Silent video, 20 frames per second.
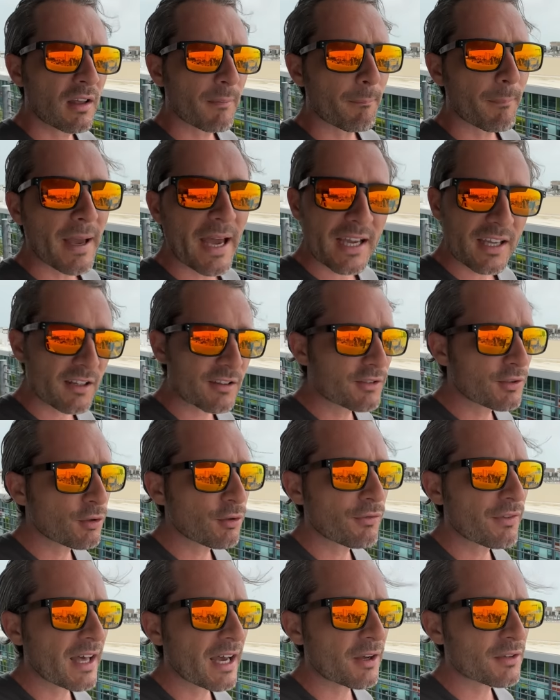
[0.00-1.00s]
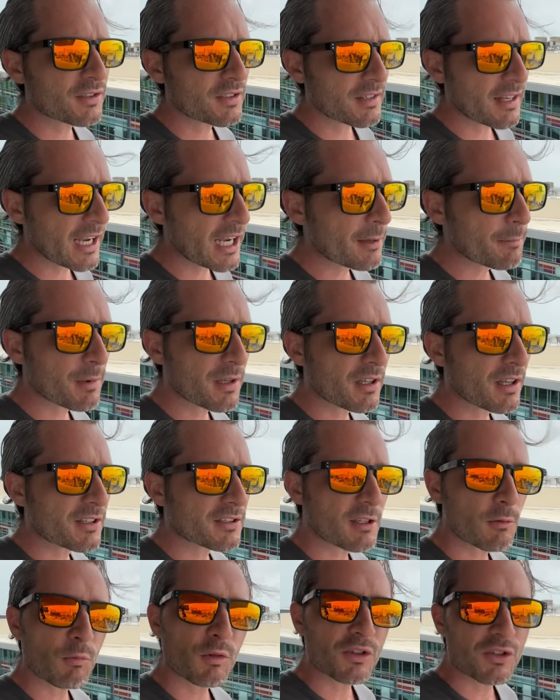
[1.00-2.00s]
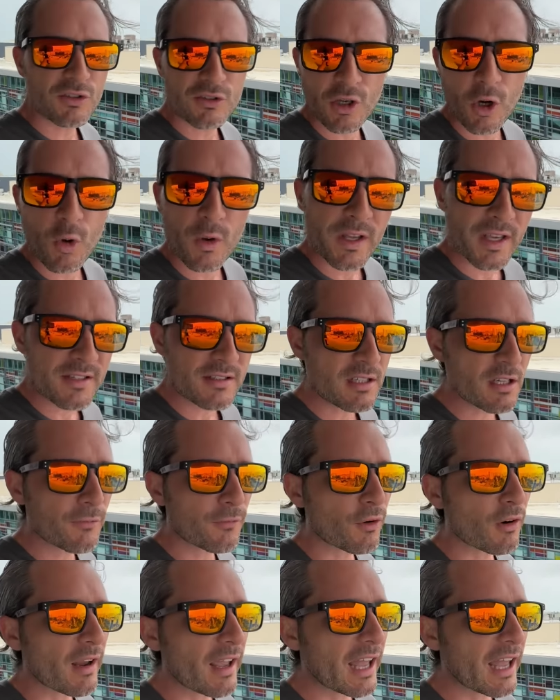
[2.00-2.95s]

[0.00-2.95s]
back in 2008 because it was so easy for